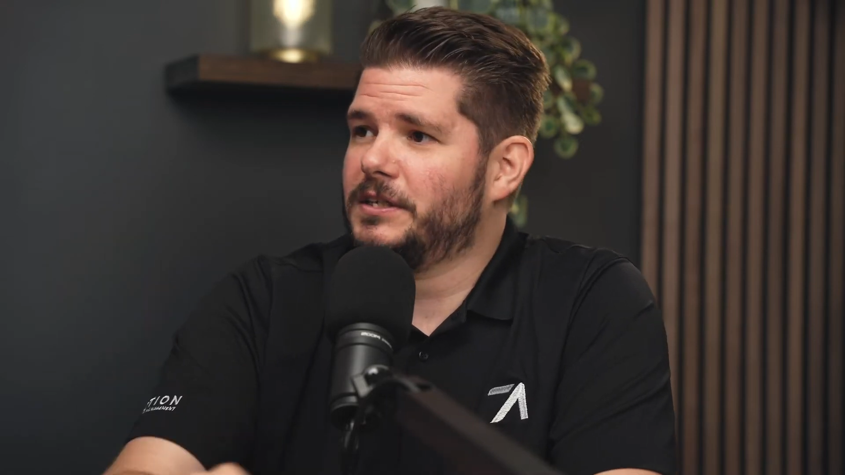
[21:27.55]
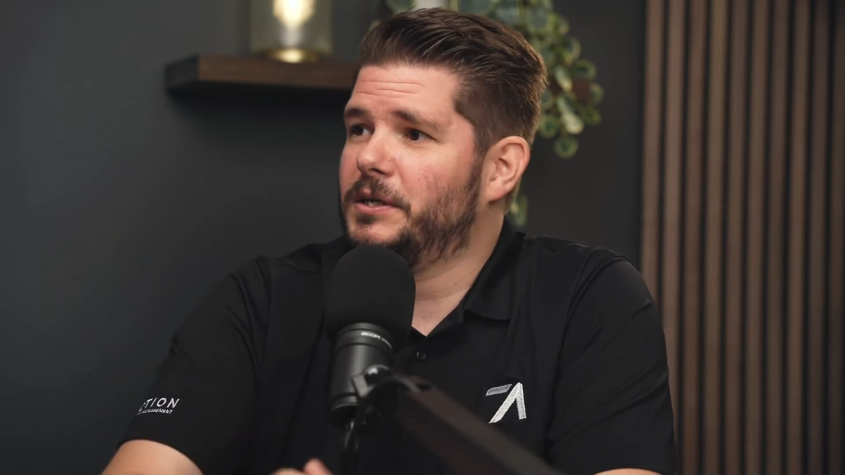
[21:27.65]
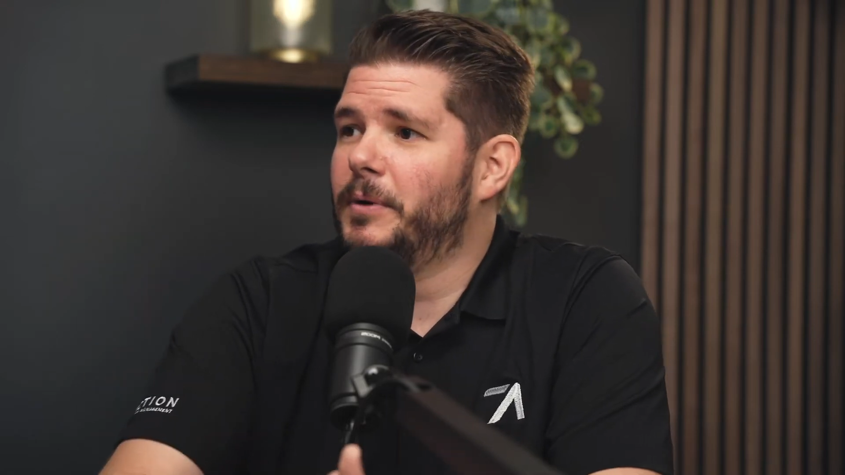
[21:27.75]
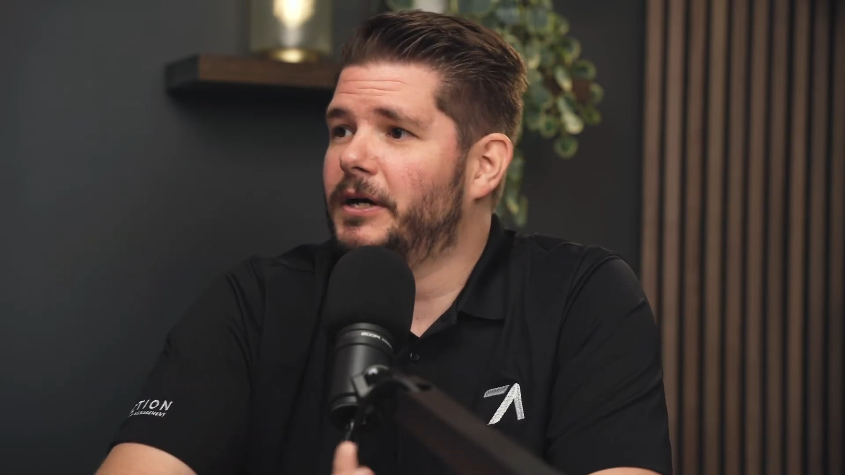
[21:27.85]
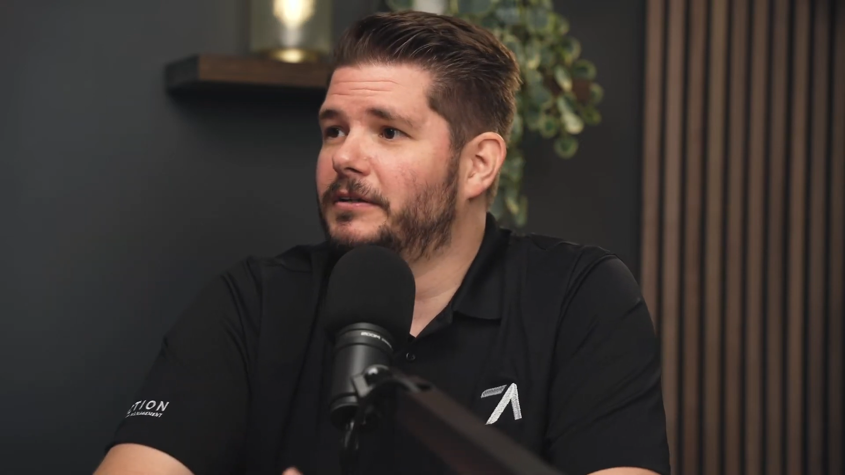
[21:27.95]
hit
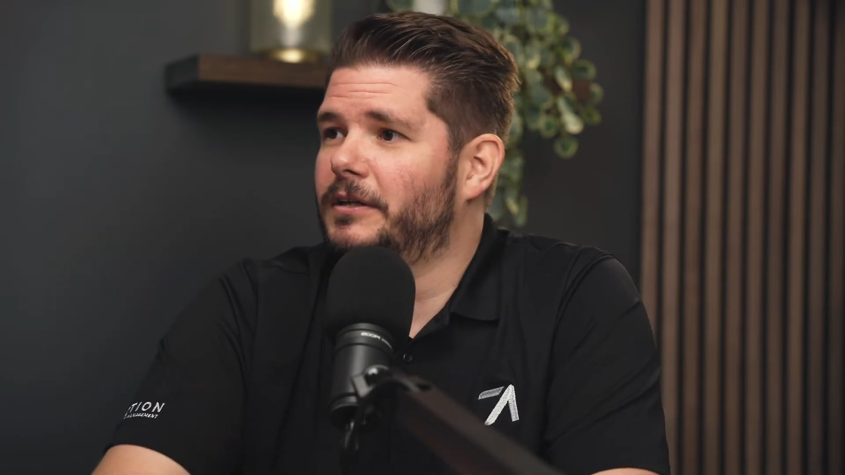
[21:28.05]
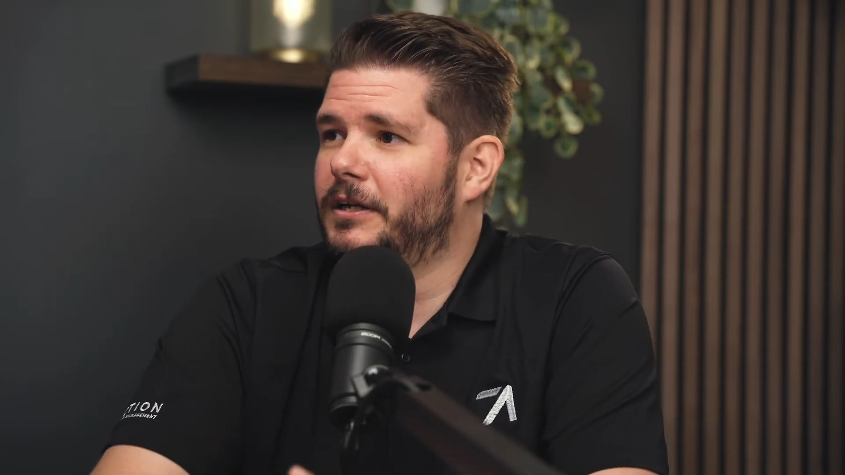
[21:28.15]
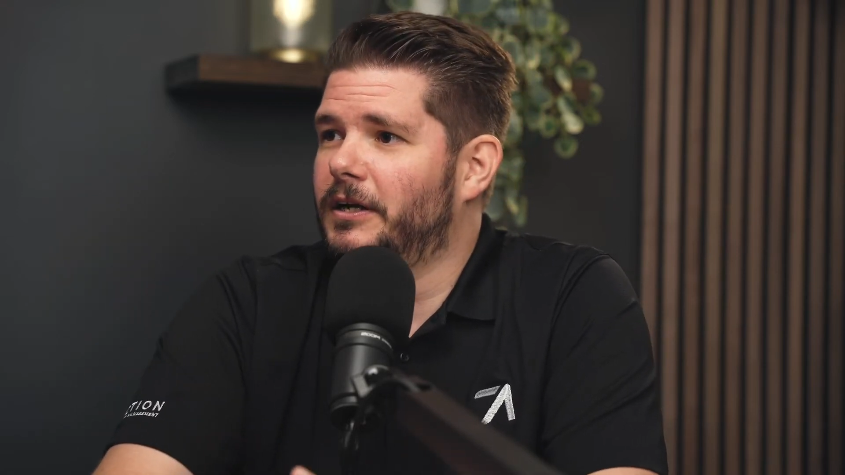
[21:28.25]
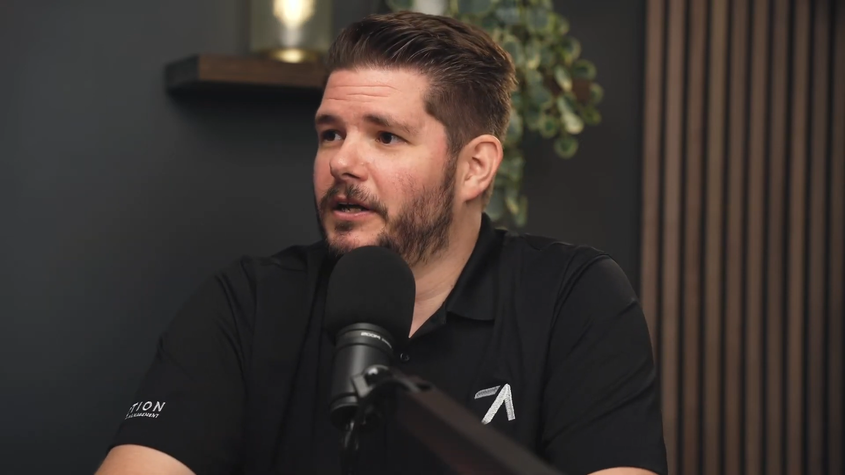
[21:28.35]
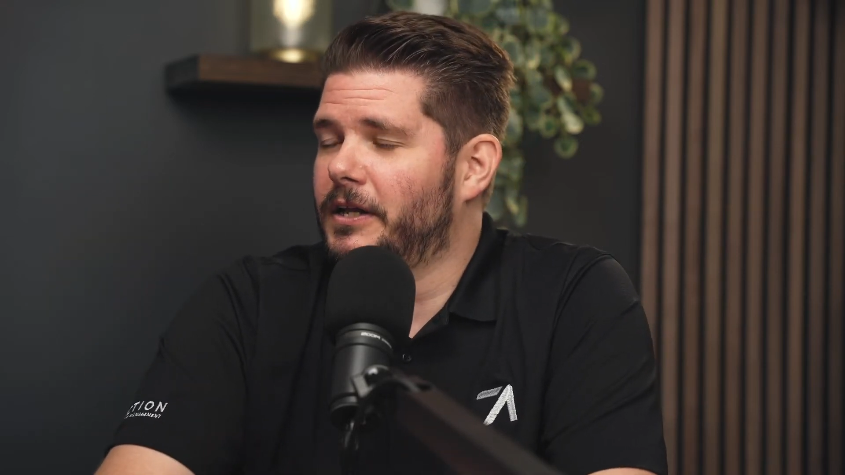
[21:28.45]
a button and
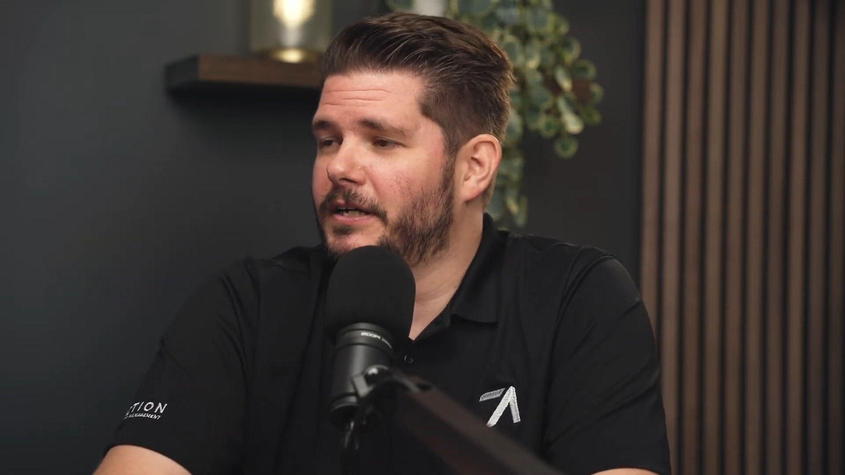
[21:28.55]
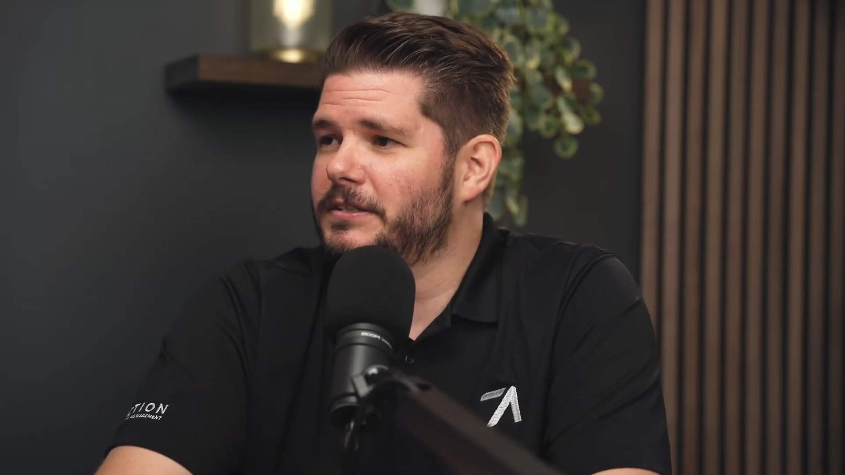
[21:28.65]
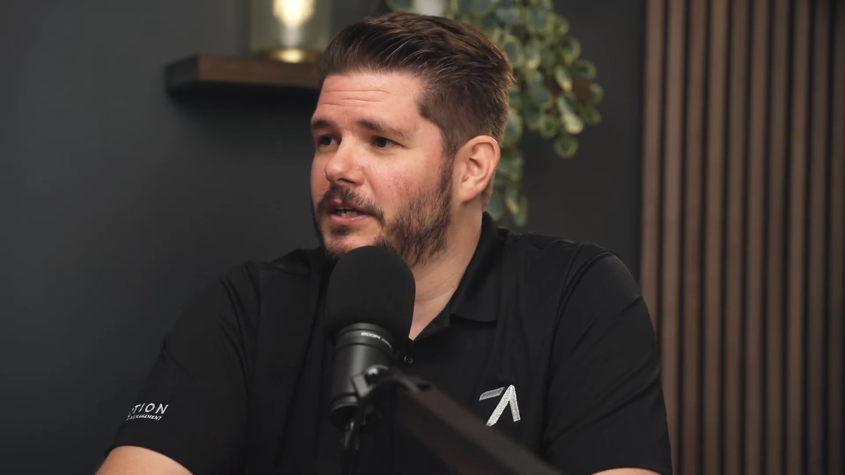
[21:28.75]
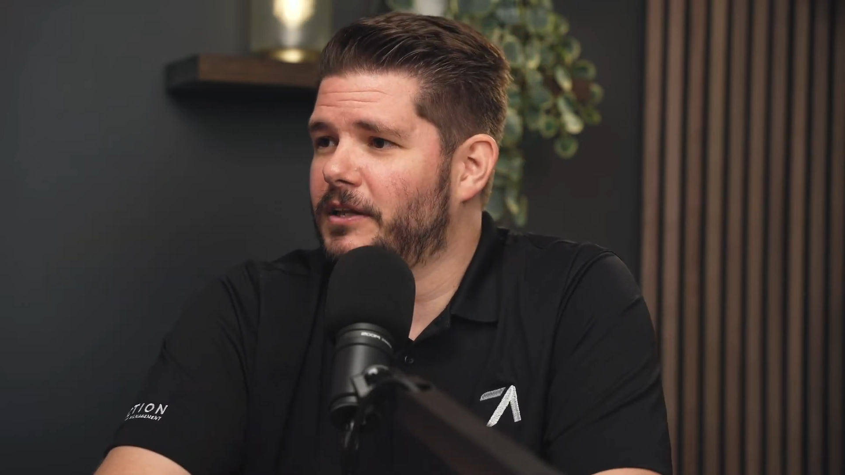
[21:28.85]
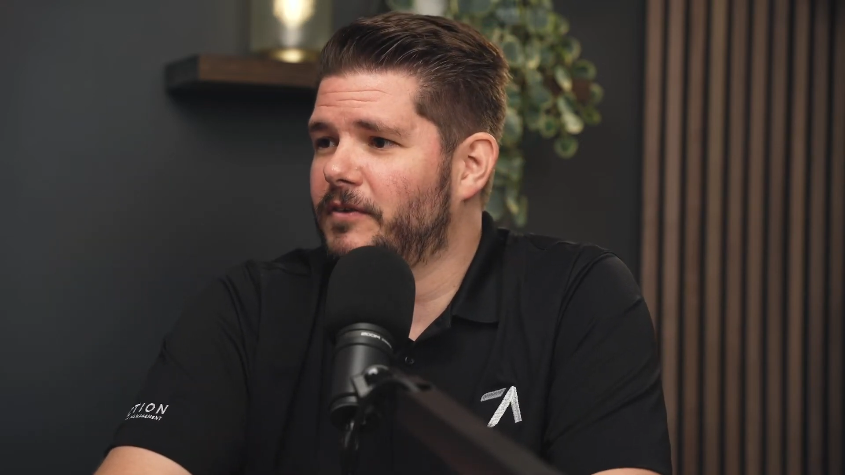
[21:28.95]
it unlocks
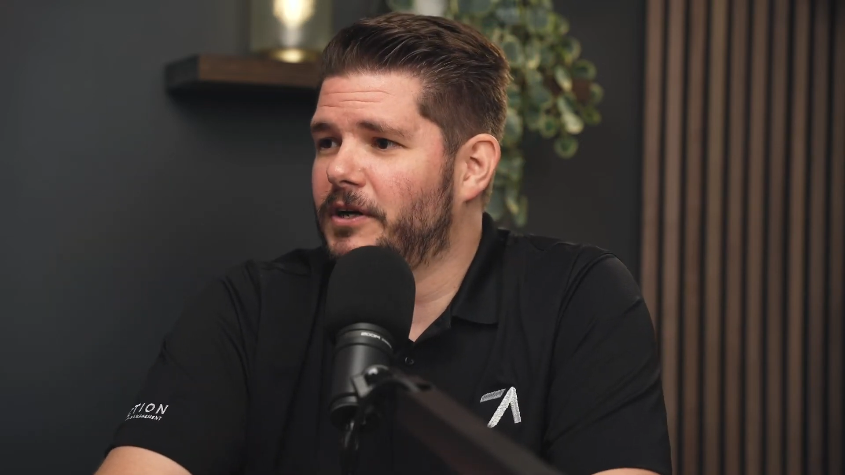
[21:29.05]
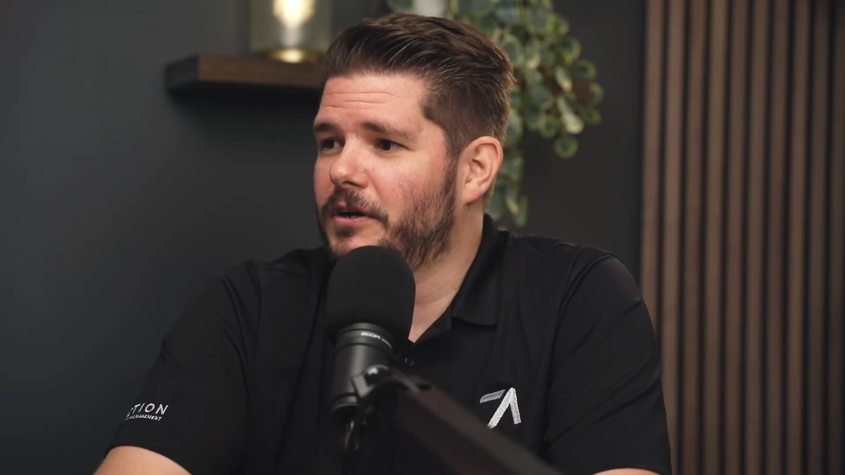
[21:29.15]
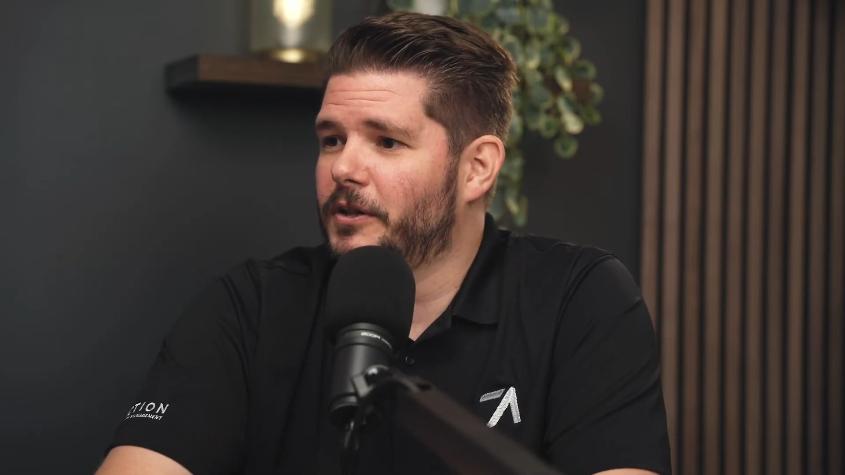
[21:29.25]
the elevator.